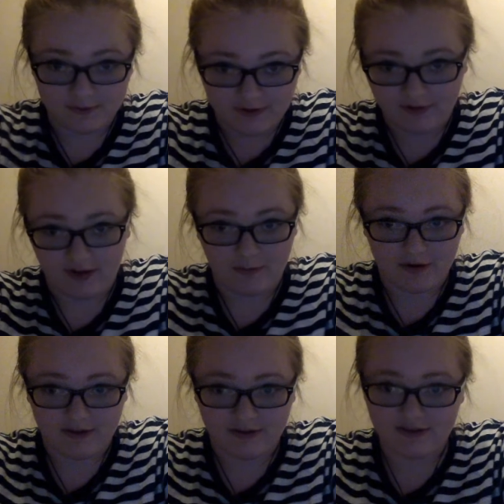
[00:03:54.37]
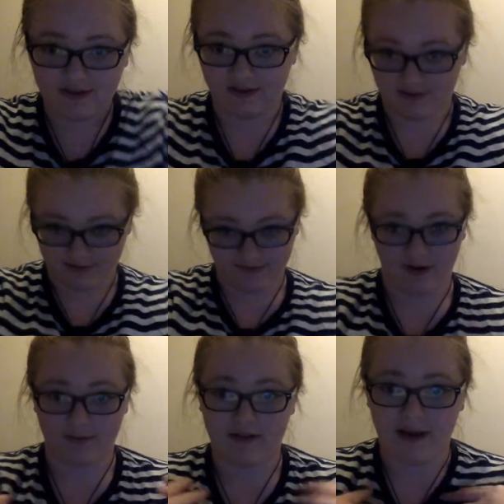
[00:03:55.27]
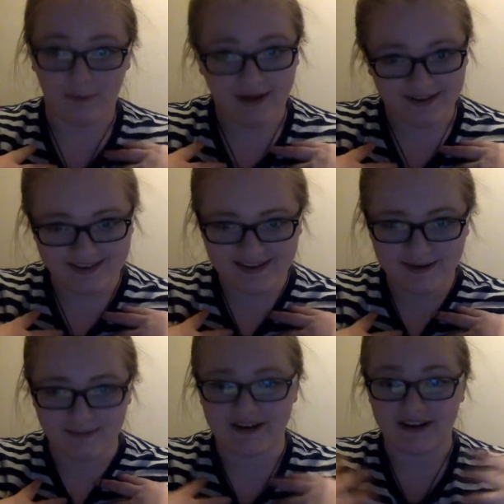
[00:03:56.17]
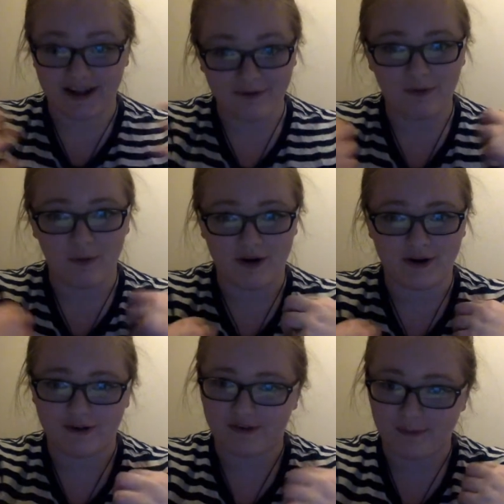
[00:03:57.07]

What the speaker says: disclaimer, this is from a Laowai's opinion, a foreigner's